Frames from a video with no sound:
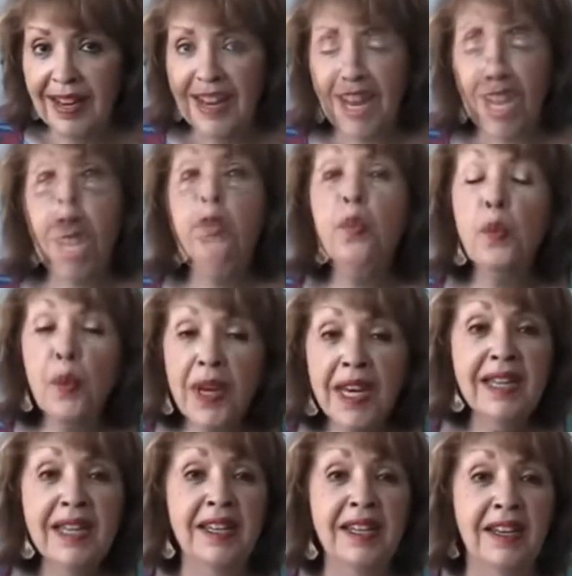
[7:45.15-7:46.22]
The
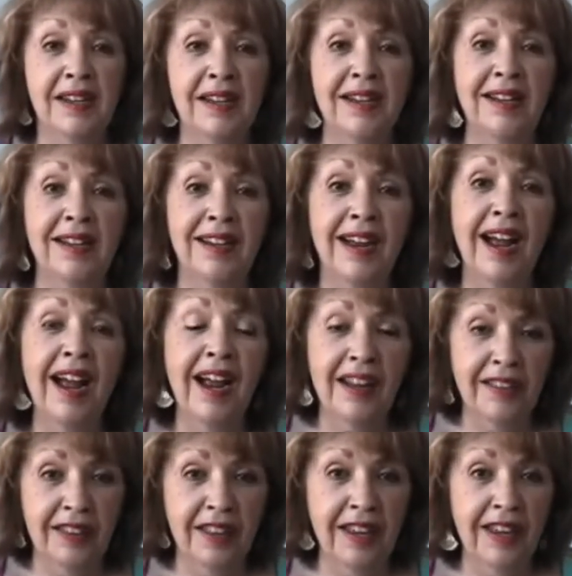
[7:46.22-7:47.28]
reason I
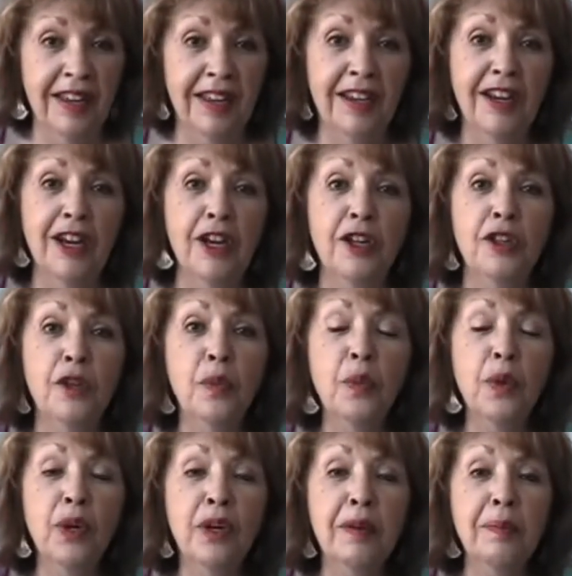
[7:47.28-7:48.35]
think the
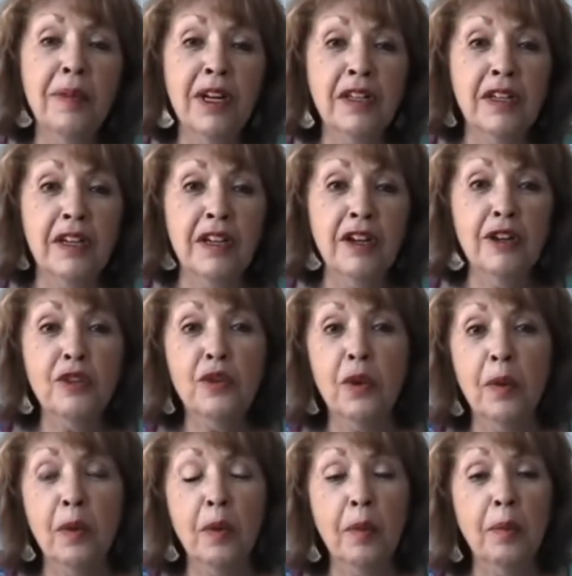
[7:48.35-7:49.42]
word
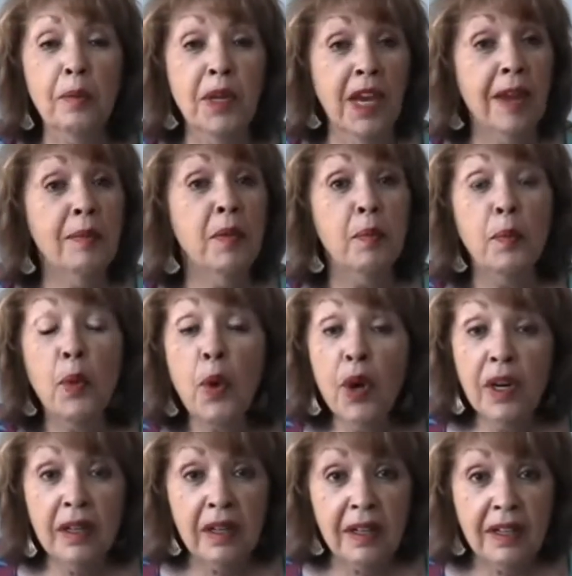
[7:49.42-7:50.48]
multicultural became
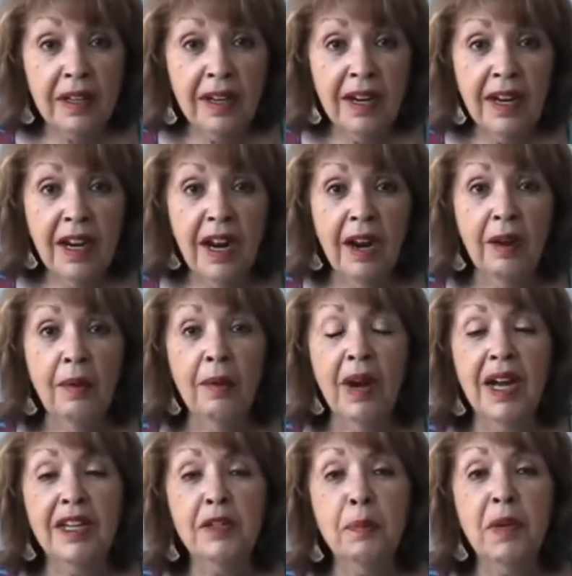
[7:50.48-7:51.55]
important
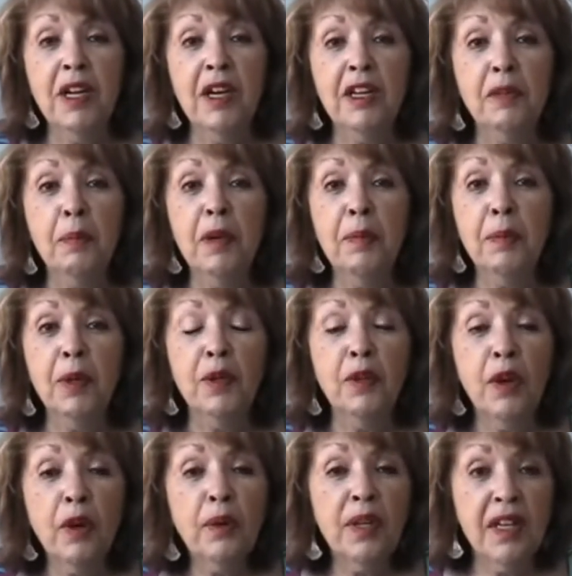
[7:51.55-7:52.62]
was because people
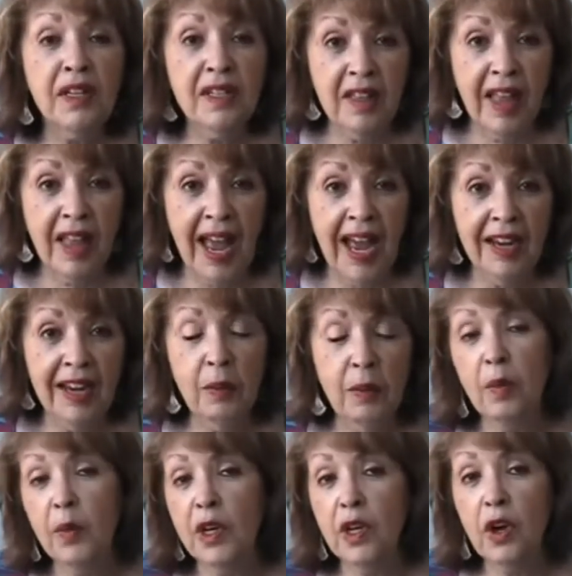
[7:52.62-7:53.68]
noticed that
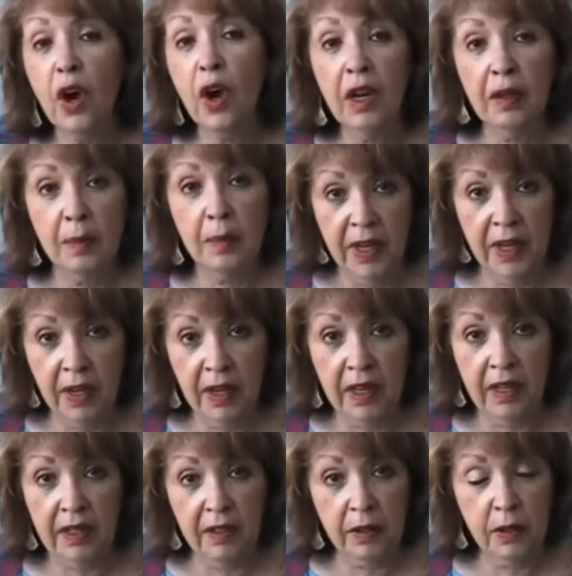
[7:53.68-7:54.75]
what we call American
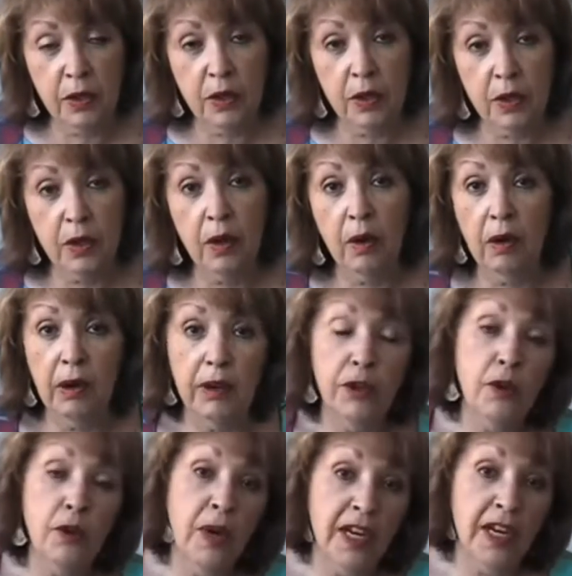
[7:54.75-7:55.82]
literature or
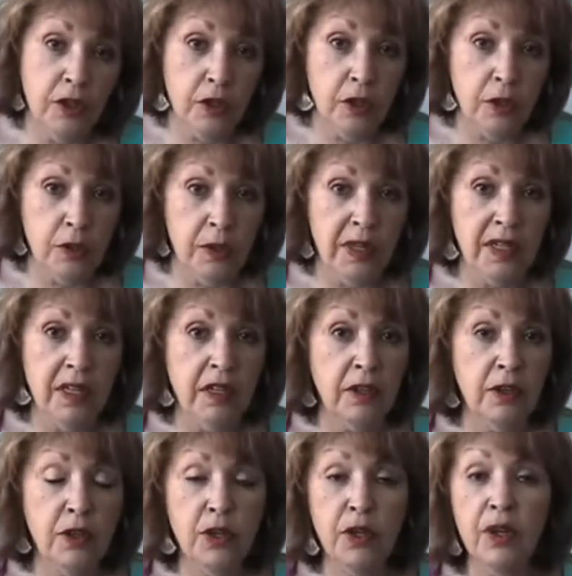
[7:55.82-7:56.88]
U.S. children's
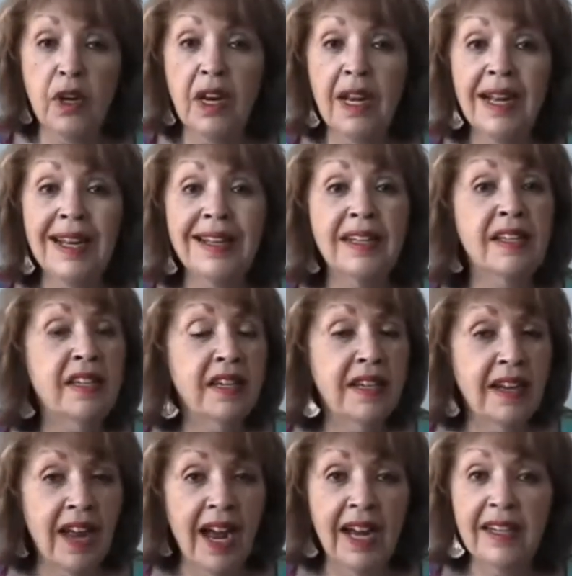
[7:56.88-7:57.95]
literature did
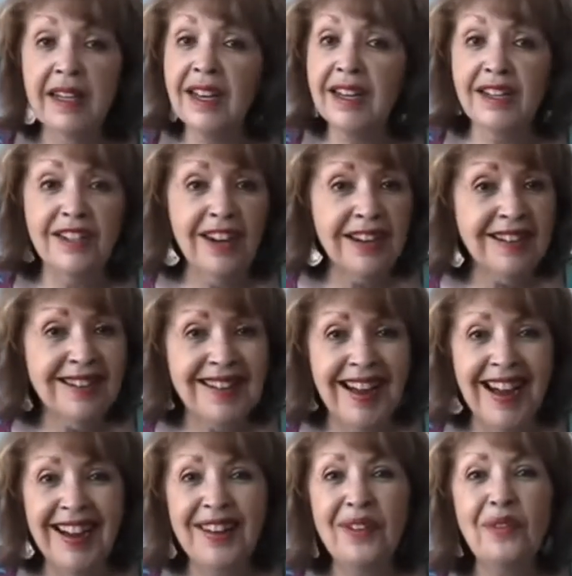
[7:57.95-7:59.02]
not and does
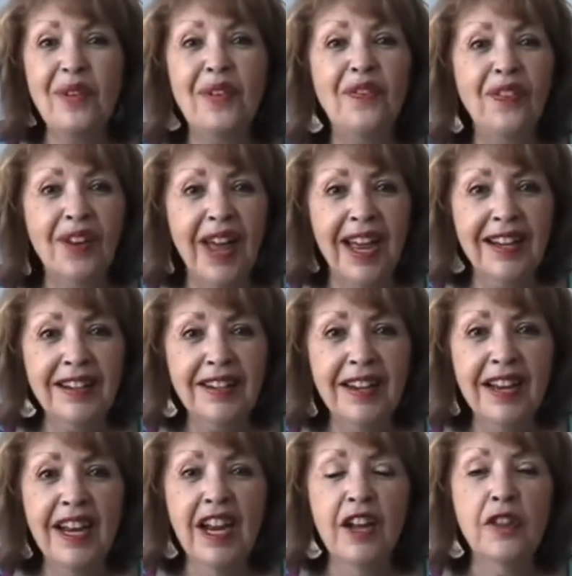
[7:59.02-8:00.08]
not reflect
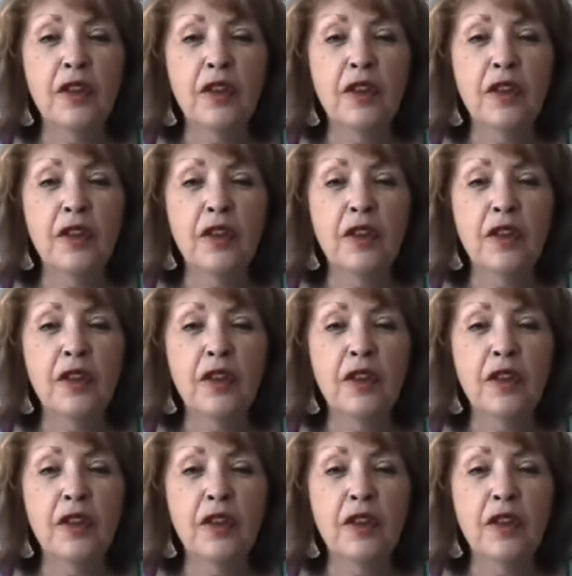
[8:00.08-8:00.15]
the